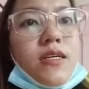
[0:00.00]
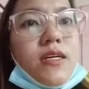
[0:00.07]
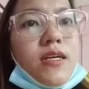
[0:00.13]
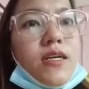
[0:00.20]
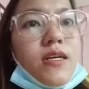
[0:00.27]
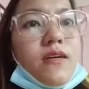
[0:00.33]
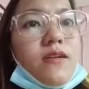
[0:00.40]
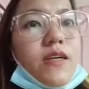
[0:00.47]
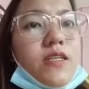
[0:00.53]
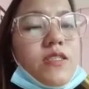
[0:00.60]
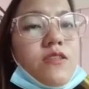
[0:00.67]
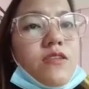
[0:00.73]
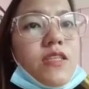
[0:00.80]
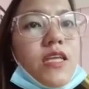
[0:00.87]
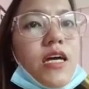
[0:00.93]
Okay,
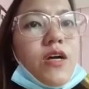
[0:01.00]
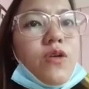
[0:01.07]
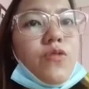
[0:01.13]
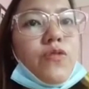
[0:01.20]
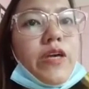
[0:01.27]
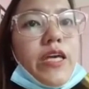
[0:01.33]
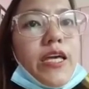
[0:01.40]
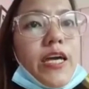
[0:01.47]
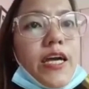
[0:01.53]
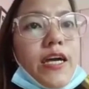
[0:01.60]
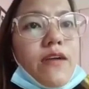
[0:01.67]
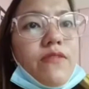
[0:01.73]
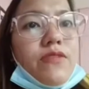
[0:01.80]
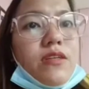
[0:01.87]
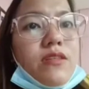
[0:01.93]
so now we
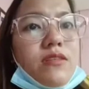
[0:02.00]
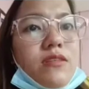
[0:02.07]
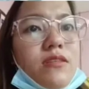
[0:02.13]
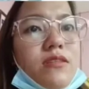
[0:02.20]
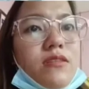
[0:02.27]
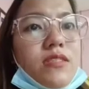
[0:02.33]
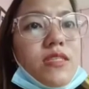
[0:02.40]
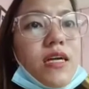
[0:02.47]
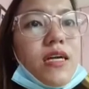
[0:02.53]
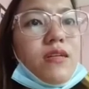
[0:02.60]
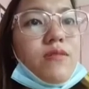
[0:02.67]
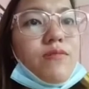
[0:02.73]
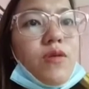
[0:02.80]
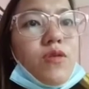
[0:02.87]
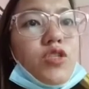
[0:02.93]
have the
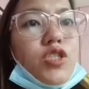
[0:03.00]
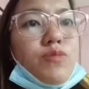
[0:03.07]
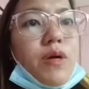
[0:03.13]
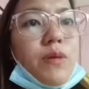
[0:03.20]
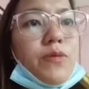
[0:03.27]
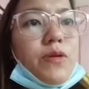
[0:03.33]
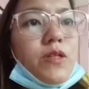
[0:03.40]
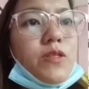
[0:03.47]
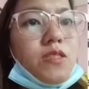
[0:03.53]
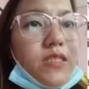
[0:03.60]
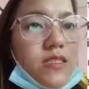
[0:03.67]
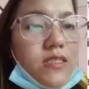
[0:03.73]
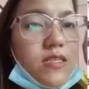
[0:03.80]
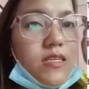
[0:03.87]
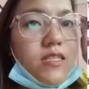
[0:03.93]
10th most populous
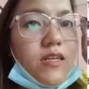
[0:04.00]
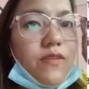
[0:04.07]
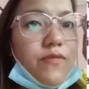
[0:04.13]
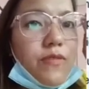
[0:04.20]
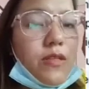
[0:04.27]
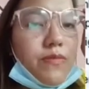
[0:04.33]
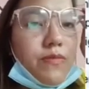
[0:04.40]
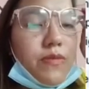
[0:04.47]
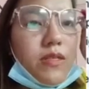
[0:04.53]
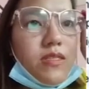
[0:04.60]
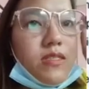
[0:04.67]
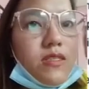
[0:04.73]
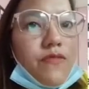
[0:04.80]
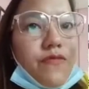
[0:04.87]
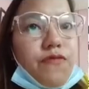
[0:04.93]
city in the
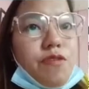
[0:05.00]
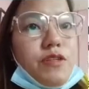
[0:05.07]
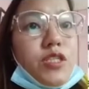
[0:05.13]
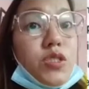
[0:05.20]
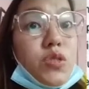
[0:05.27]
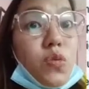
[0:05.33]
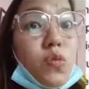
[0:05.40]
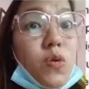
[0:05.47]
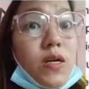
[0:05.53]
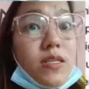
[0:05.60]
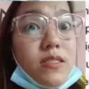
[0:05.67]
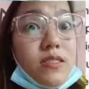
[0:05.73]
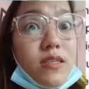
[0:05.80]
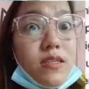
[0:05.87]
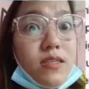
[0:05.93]
Philippines. The first
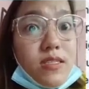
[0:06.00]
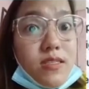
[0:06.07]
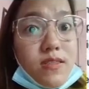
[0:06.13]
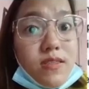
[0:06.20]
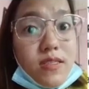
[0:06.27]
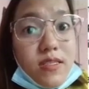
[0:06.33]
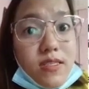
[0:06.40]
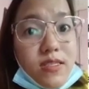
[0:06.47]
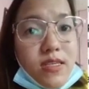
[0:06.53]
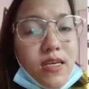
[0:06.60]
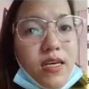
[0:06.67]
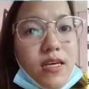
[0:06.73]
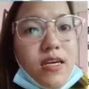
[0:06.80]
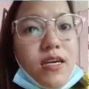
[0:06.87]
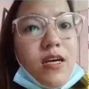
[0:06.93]
one is the Quezon
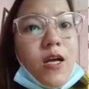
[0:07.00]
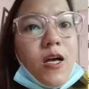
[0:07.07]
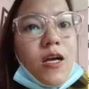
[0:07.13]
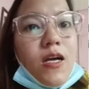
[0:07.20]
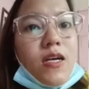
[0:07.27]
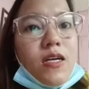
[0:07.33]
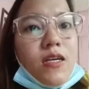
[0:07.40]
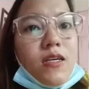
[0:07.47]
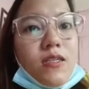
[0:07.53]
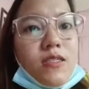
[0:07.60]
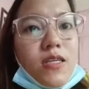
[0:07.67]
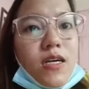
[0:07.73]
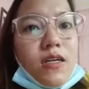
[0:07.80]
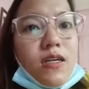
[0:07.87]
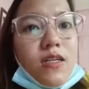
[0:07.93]
City.
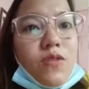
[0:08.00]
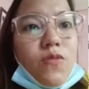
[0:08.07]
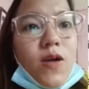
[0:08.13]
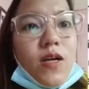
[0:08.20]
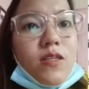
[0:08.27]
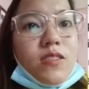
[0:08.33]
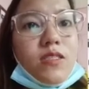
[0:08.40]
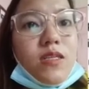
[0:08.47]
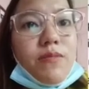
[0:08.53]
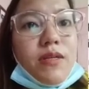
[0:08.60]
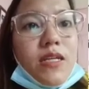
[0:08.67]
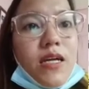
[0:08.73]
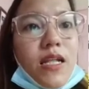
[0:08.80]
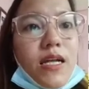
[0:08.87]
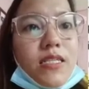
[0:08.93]
Second one is the
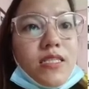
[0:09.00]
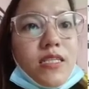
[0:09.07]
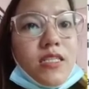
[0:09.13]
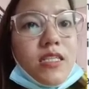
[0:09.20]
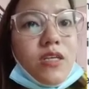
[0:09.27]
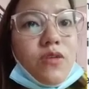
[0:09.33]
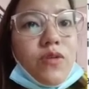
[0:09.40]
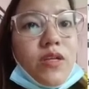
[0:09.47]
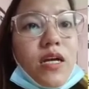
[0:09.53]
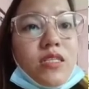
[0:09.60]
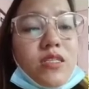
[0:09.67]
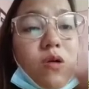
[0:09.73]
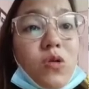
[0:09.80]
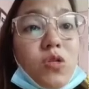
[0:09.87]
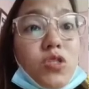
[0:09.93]
Manila City, which
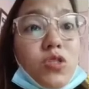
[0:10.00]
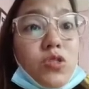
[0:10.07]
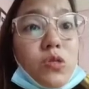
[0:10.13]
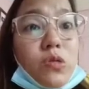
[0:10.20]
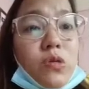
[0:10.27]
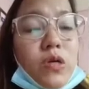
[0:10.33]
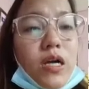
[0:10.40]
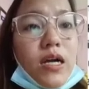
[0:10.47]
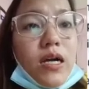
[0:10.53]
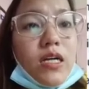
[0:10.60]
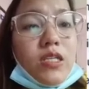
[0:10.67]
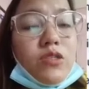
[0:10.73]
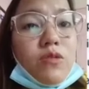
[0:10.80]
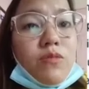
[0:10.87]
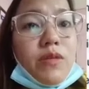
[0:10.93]
has also
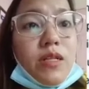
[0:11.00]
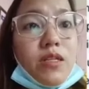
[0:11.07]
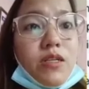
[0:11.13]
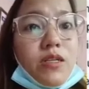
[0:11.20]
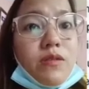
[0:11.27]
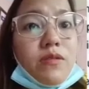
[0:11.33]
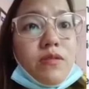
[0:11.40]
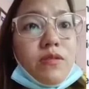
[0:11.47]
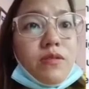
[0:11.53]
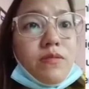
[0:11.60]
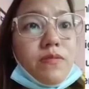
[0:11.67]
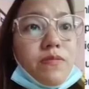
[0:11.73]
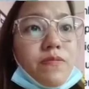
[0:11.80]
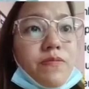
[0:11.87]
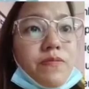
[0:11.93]
2 million
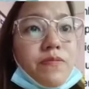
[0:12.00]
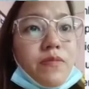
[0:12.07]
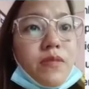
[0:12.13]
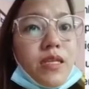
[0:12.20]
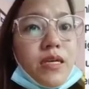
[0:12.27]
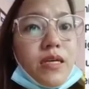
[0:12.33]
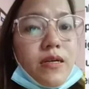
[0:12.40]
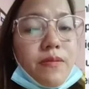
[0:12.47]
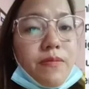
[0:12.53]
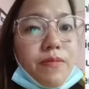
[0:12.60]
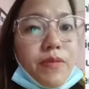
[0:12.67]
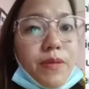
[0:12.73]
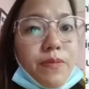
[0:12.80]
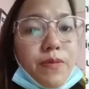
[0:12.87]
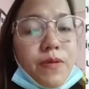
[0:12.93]

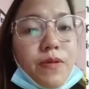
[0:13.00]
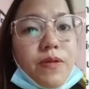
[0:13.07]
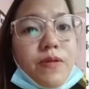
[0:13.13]
people.